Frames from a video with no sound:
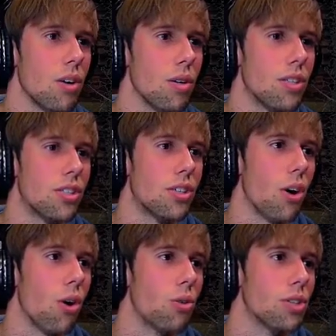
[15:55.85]
Oh, it's
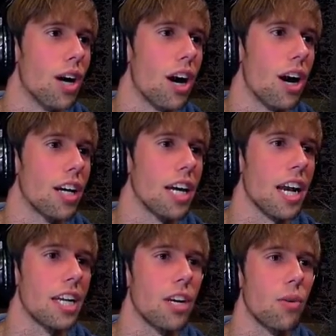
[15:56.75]
so dark.
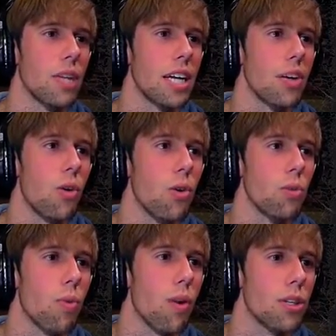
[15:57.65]
And I gotta go in that
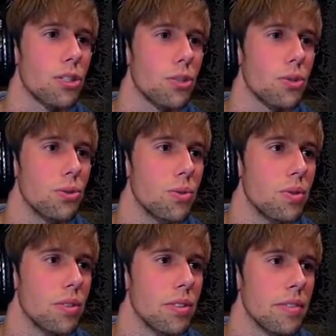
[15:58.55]
cold water too?